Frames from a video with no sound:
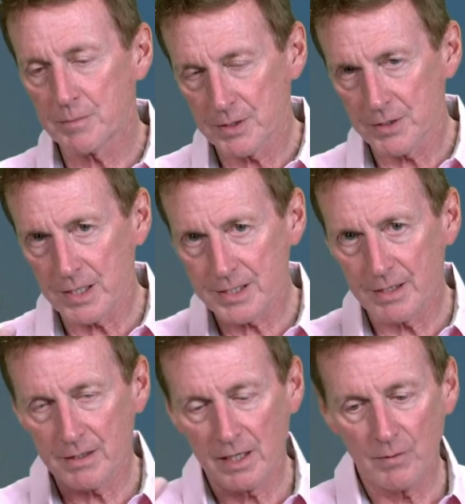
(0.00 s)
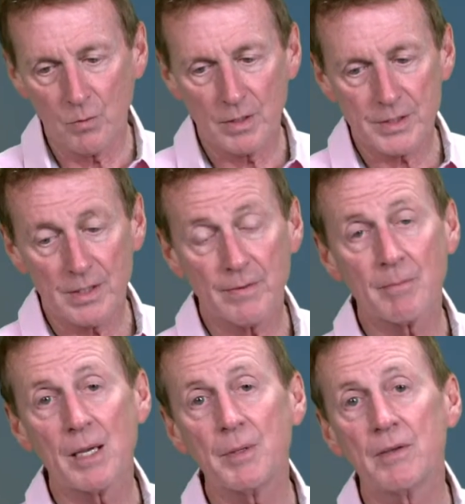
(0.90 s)
so that's level one stuff,
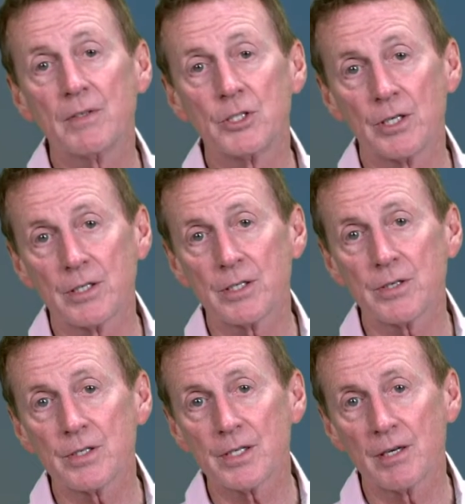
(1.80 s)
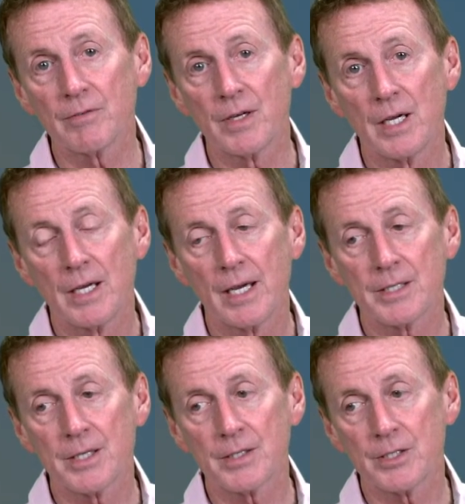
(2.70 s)
and maybe even judges herself
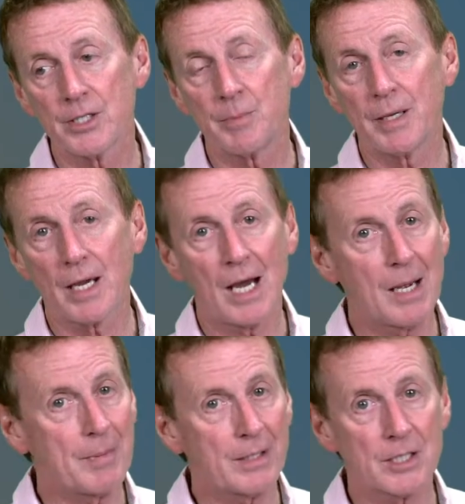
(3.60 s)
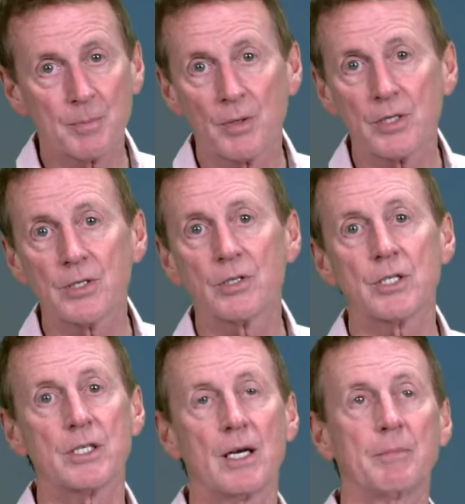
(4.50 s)
and says that she's being a high-maintenance person or
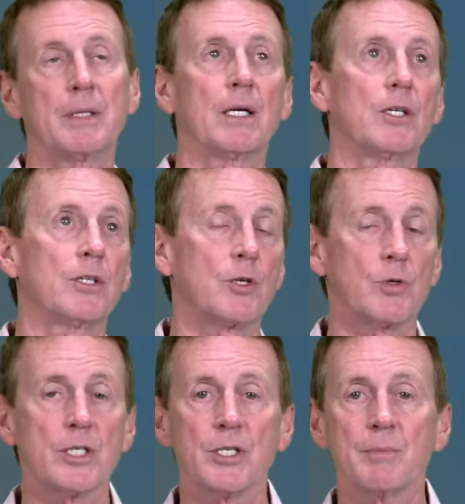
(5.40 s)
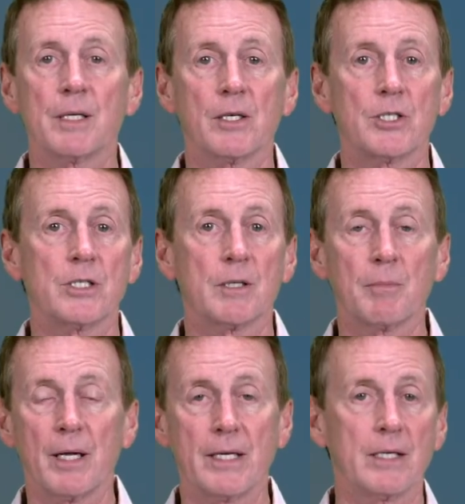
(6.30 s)
she's not being a good Christian because she's
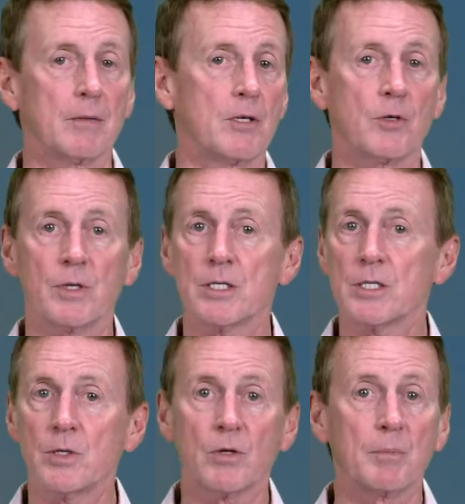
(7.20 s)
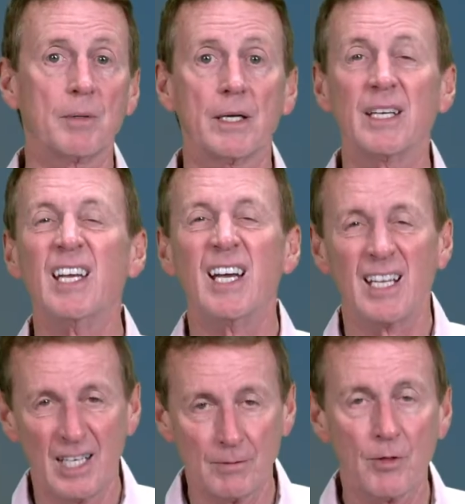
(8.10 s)
complaining, and good Christians don't complain.
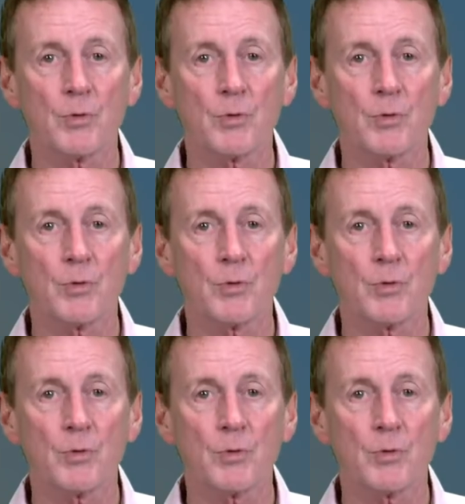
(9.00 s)
Level